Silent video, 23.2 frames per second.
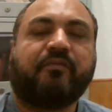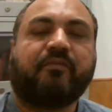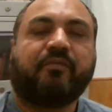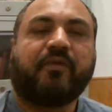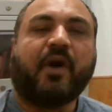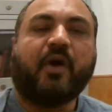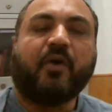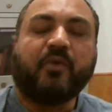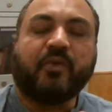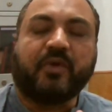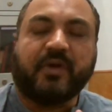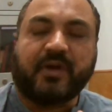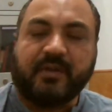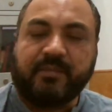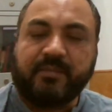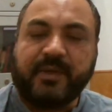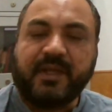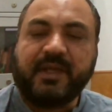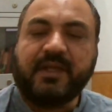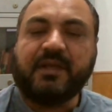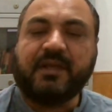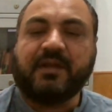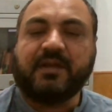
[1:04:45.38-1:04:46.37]
found
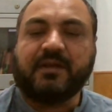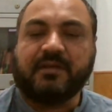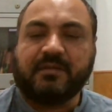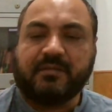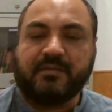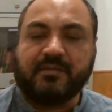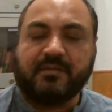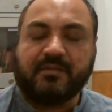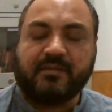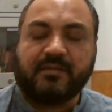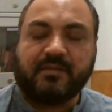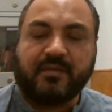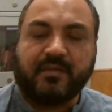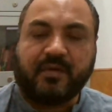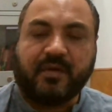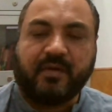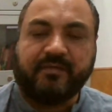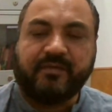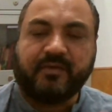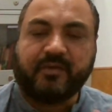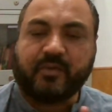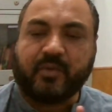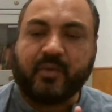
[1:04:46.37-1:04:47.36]
many
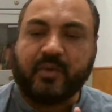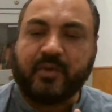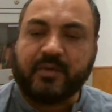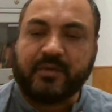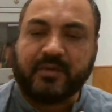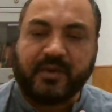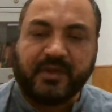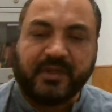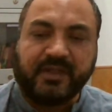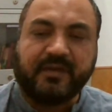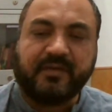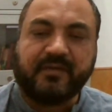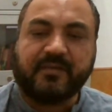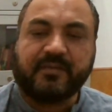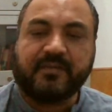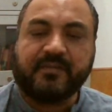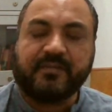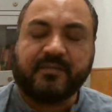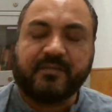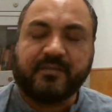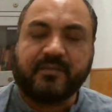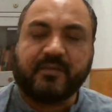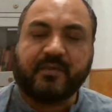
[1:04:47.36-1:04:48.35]
of his colleagues
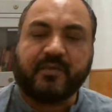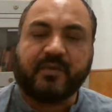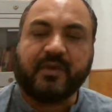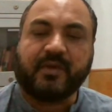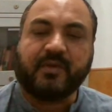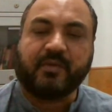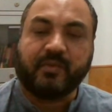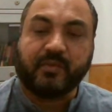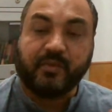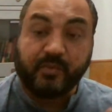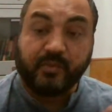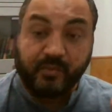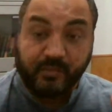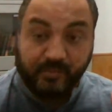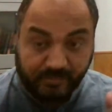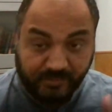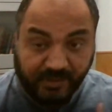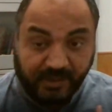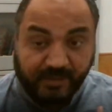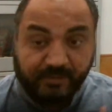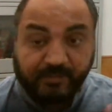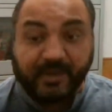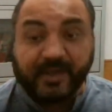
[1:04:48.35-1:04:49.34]
who
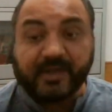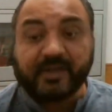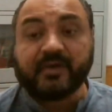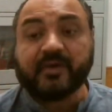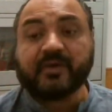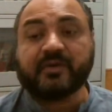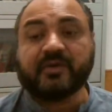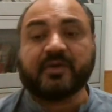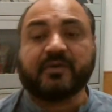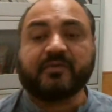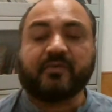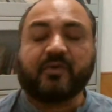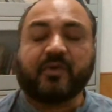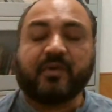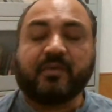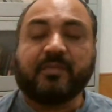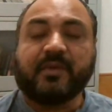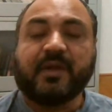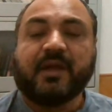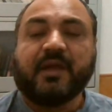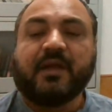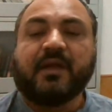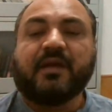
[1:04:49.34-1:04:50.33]
had migrated
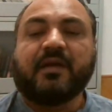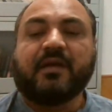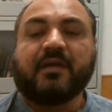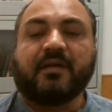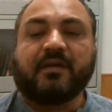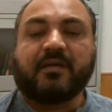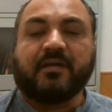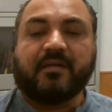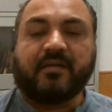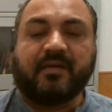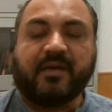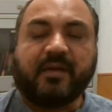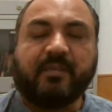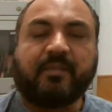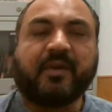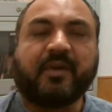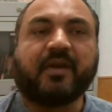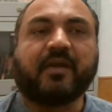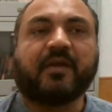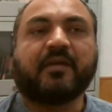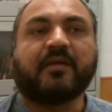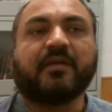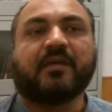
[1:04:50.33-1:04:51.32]
from
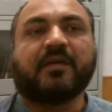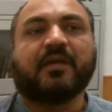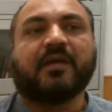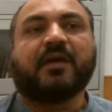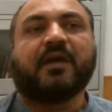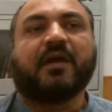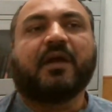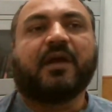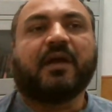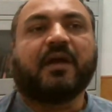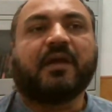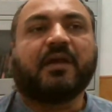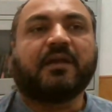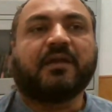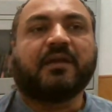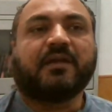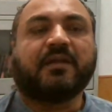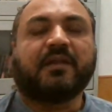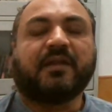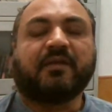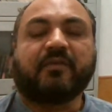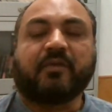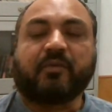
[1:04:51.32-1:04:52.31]
Lebanon, and
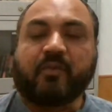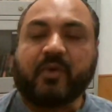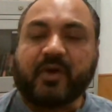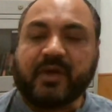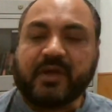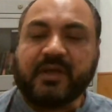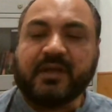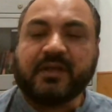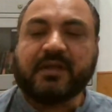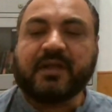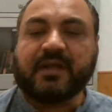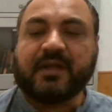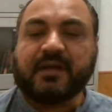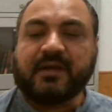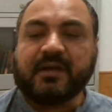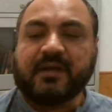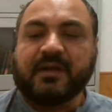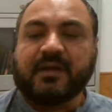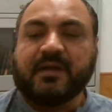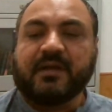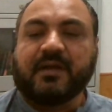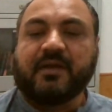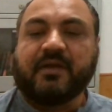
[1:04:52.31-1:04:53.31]
they were working there.
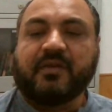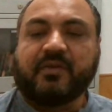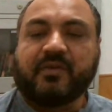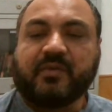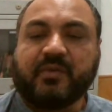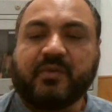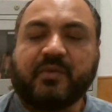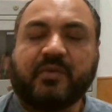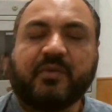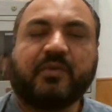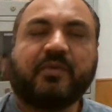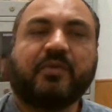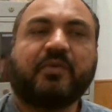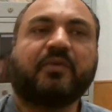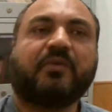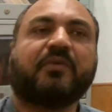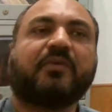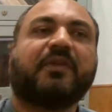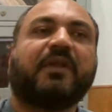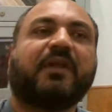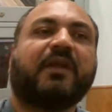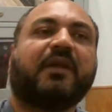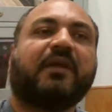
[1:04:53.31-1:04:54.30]
So
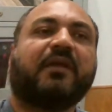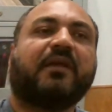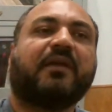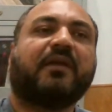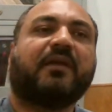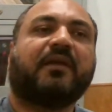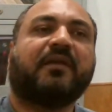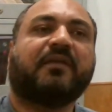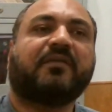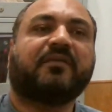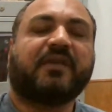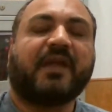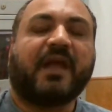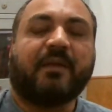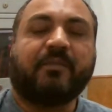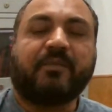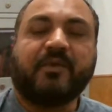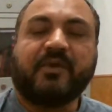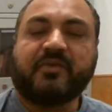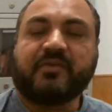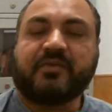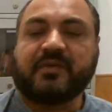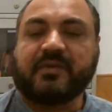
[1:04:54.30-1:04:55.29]
they
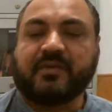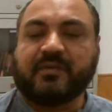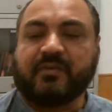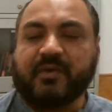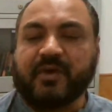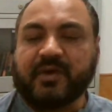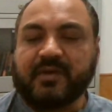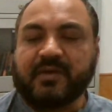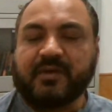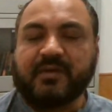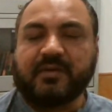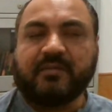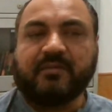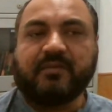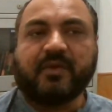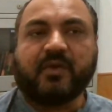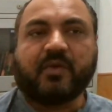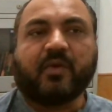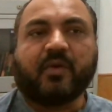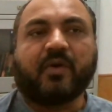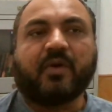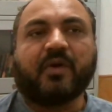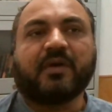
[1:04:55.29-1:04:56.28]
established what we
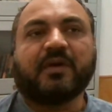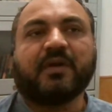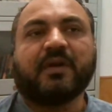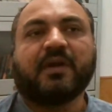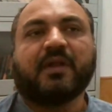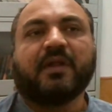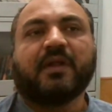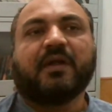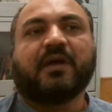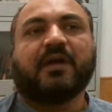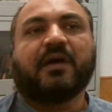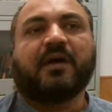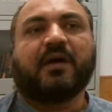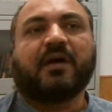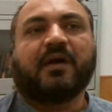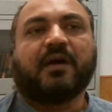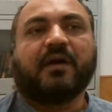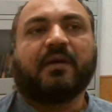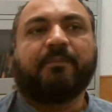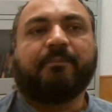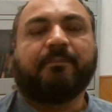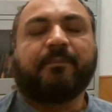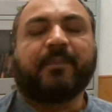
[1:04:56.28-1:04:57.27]
call
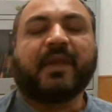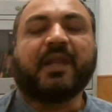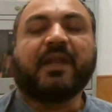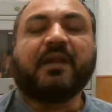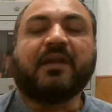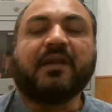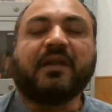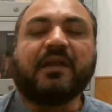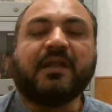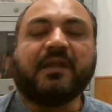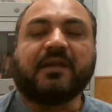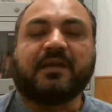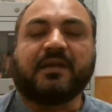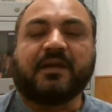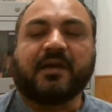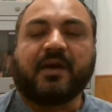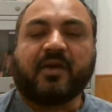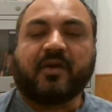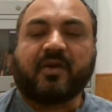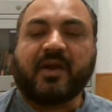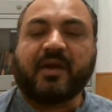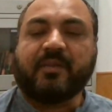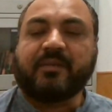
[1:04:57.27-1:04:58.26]
Pen League,
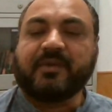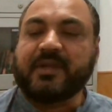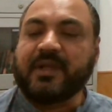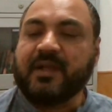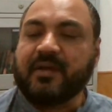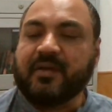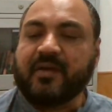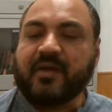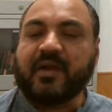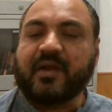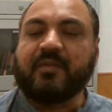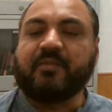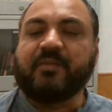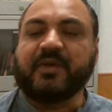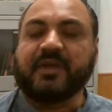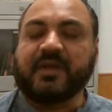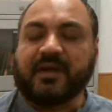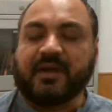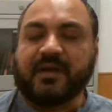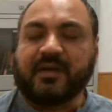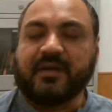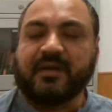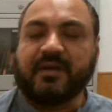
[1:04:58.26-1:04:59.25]
or Rabita al
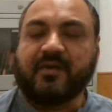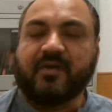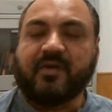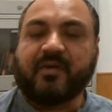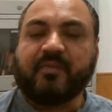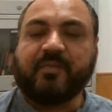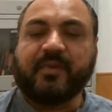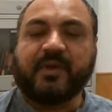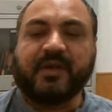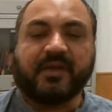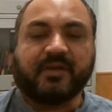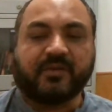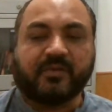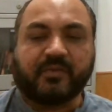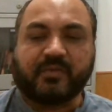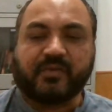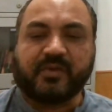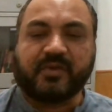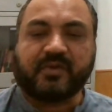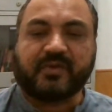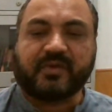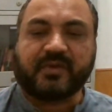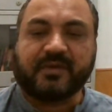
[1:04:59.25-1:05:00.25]
Qalamiya, or Pen
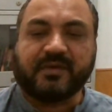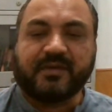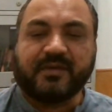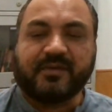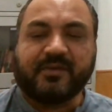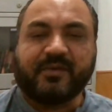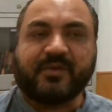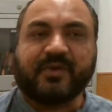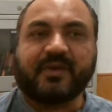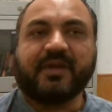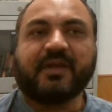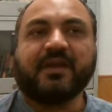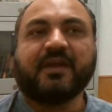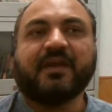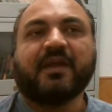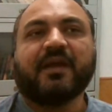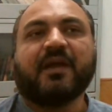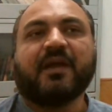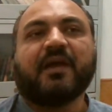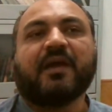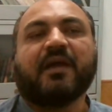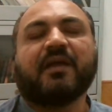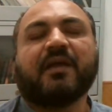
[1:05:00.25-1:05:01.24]
Association. Okay,
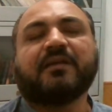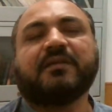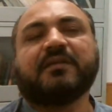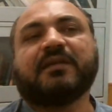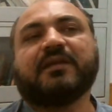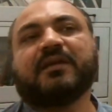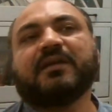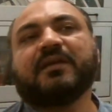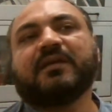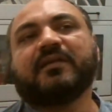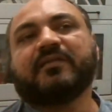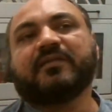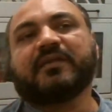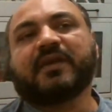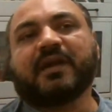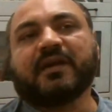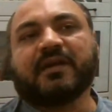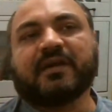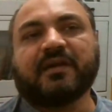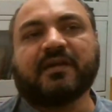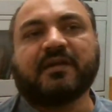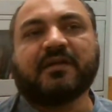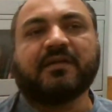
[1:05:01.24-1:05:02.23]
and they
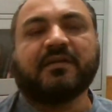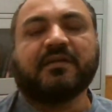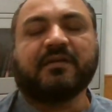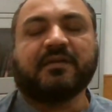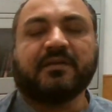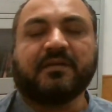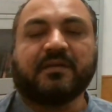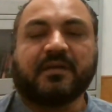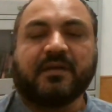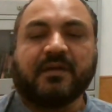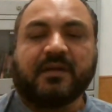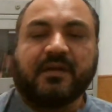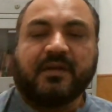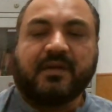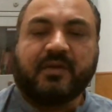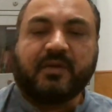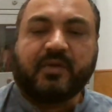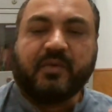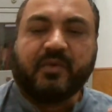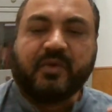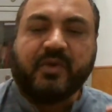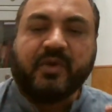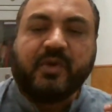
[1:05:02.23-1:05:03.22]
started
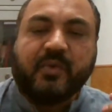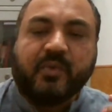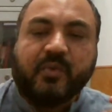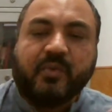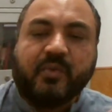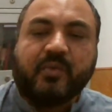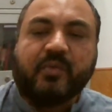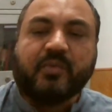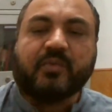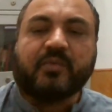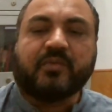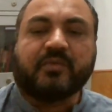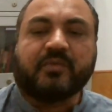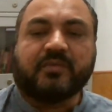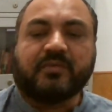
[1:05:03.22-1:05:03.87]
new